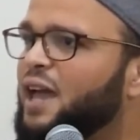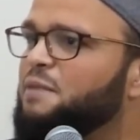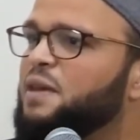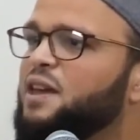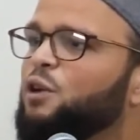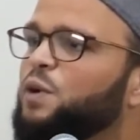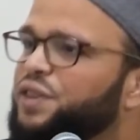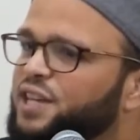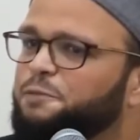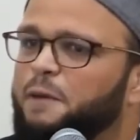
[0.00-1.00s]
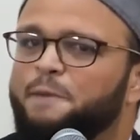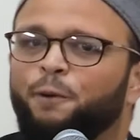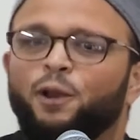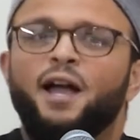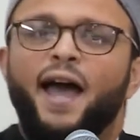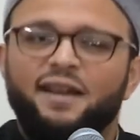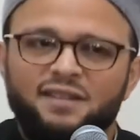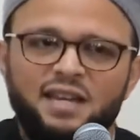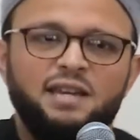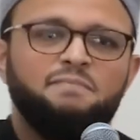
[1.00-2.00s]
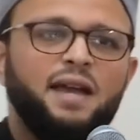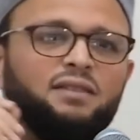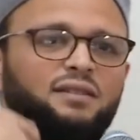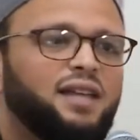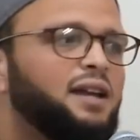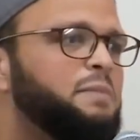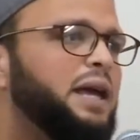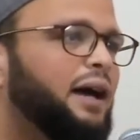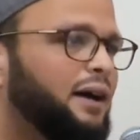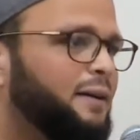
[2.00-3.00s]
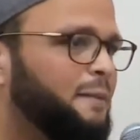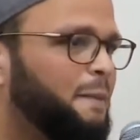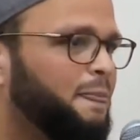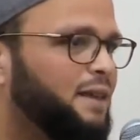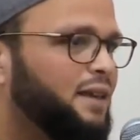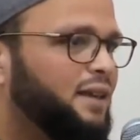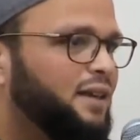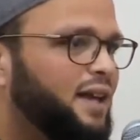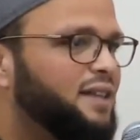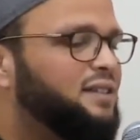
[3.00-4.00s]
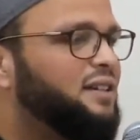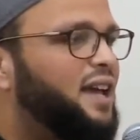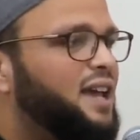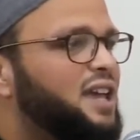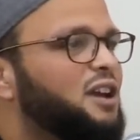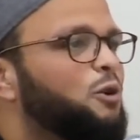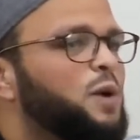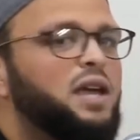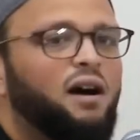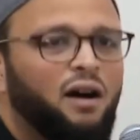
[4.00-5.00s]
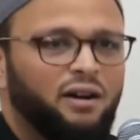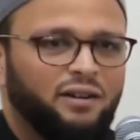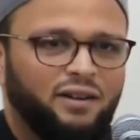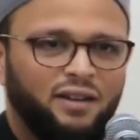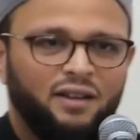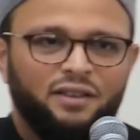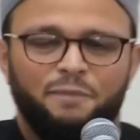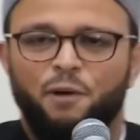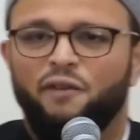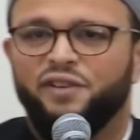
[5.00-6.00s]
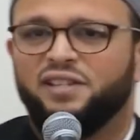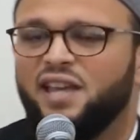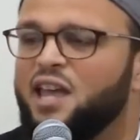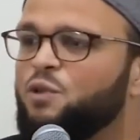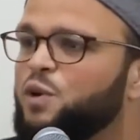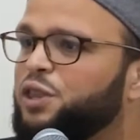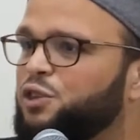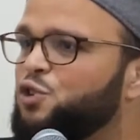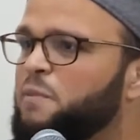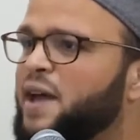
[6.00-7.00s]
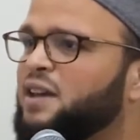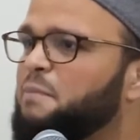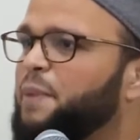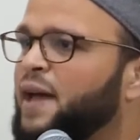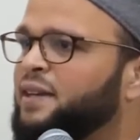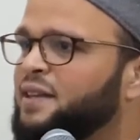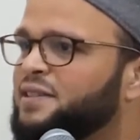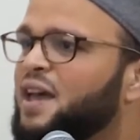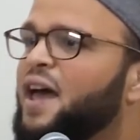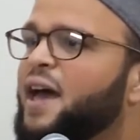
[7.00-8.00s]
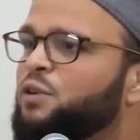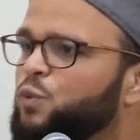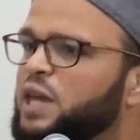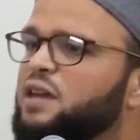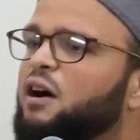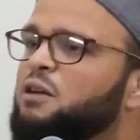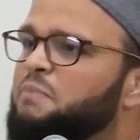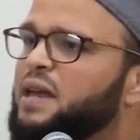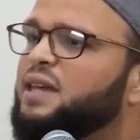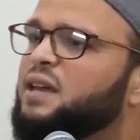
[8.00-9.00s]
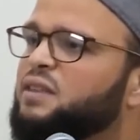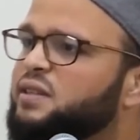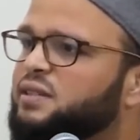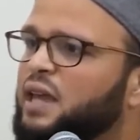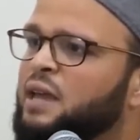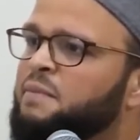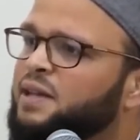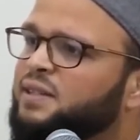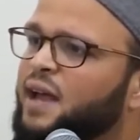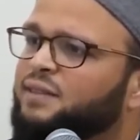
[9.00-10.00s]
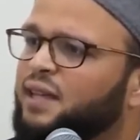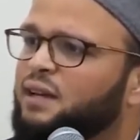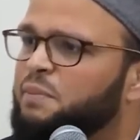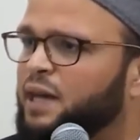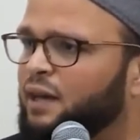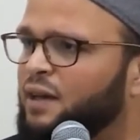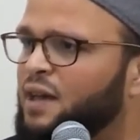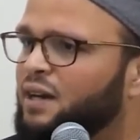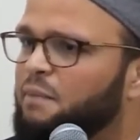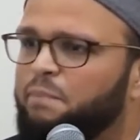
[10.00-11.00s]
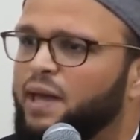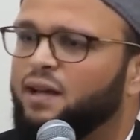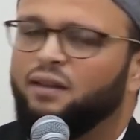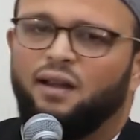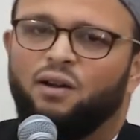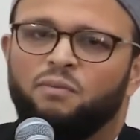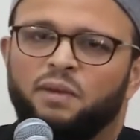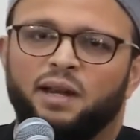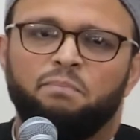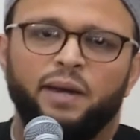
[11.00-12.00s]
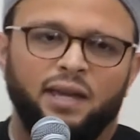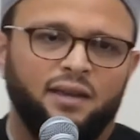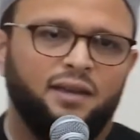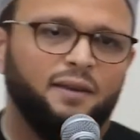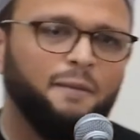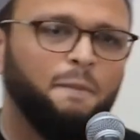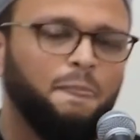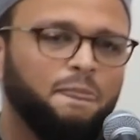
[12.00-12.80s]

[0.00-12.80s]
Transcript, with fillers: came here with his people and he made the talbiyah. And today here we are. The Prophet is saying, with you my companions, and we are making the same exact talbiyah. Labbaik Allahumma labbaik.